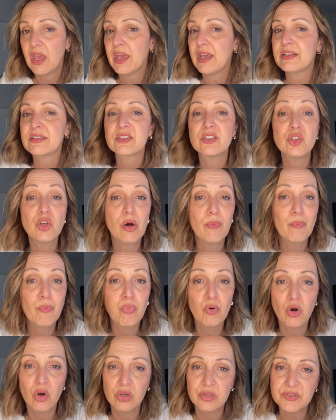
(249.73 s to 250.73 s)
It's not
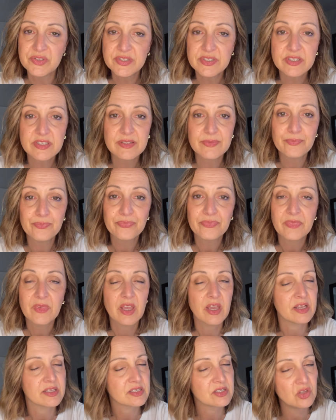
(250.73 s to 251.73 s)
bronze,
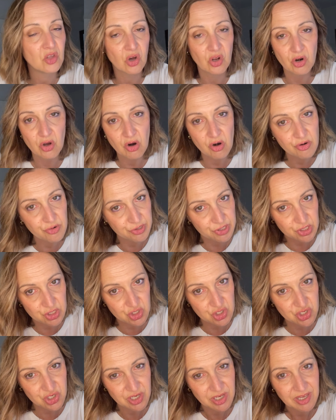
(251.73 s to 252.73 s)
it's not
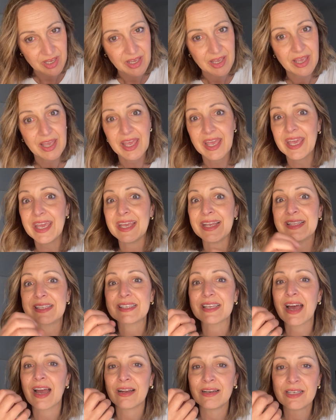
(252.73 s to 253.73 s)
orange,
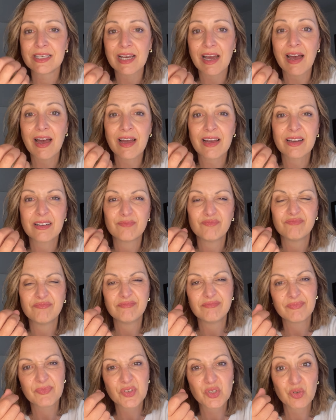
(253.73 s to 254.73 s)
it's a dark
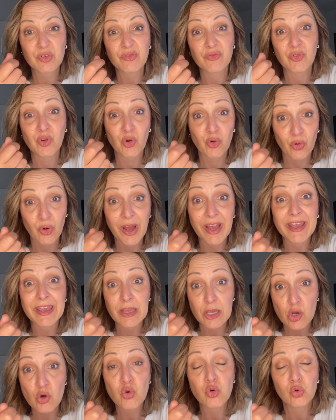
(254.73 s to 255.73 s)
sort of
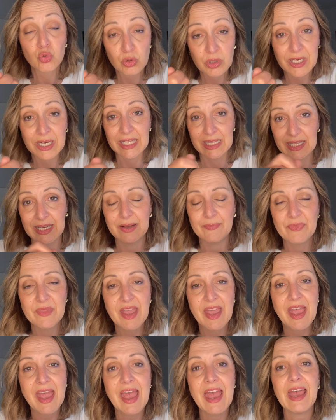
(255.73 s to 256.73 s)
gray, cool color.
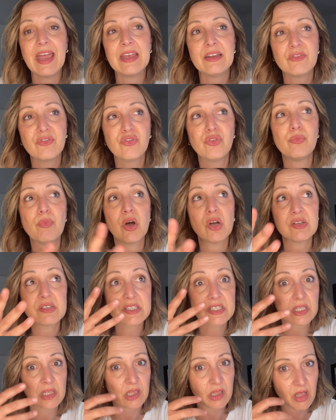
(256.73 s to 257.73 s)
And for
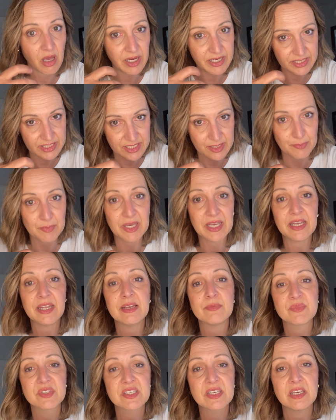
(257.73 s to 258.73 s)
most light to
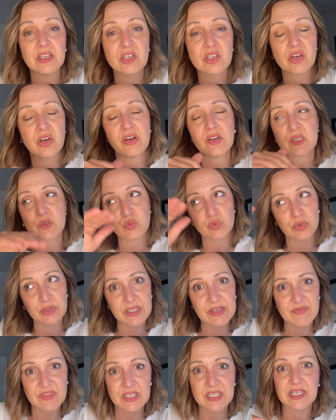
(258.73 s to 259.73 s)
medium skin tones, we'll
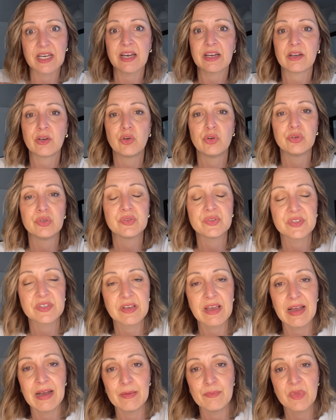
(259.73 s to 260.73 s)
leave the dark girls
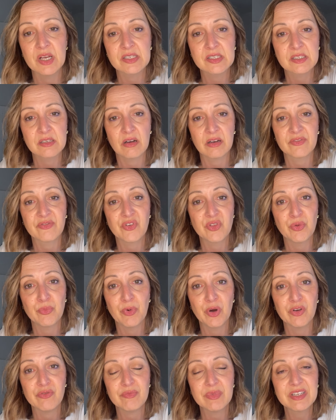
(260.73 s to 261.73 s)
aside for the
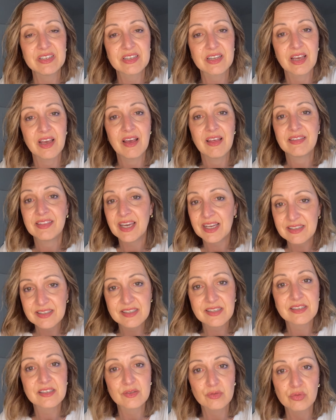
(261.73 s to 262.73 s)
moment, that's
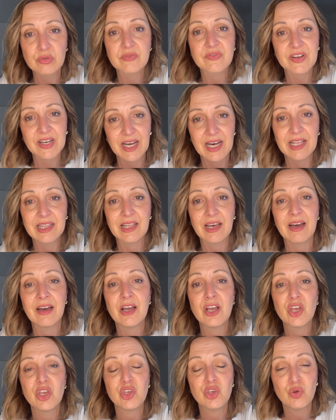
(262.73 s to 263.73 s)
the sort of color
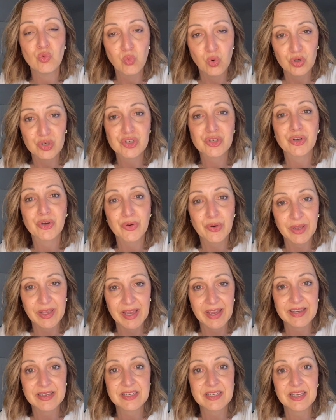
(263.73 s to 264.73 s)
you want to
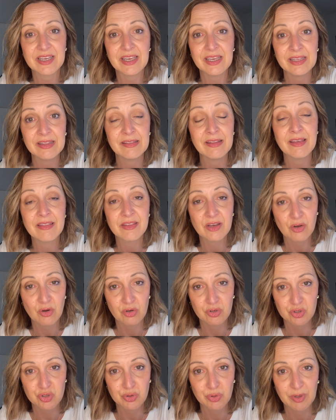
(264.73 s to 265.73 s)
create in the
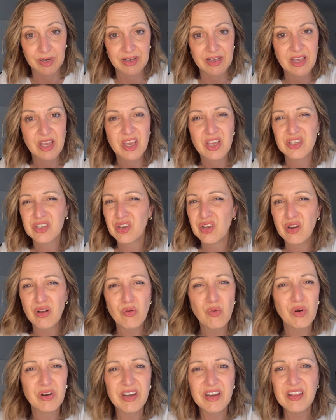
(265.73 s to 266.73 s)
contour. So you
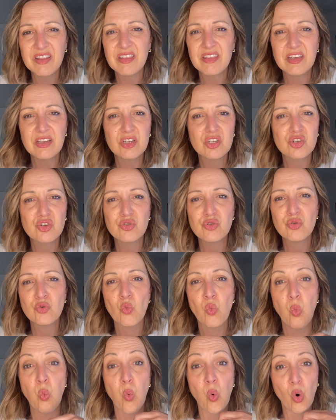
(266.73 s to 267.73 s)
don't want anything too
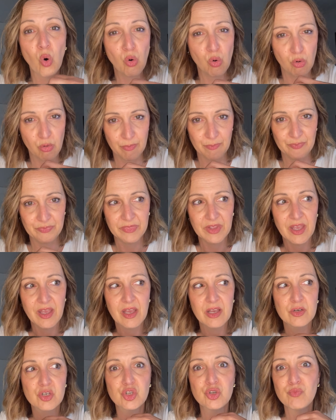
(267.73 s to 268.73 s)
warm,
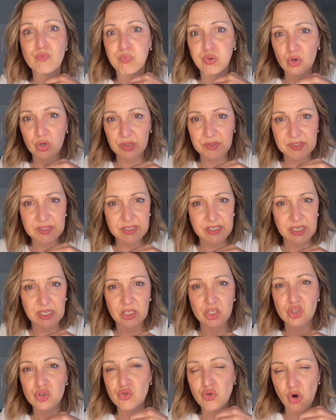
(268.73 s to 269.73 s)
too bronzy,
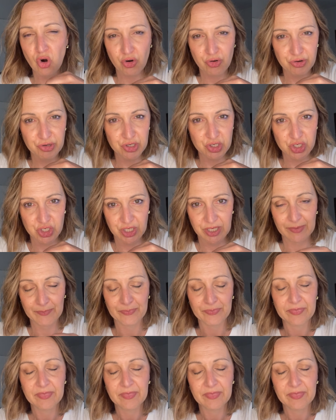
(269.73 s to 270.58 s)
too orangey.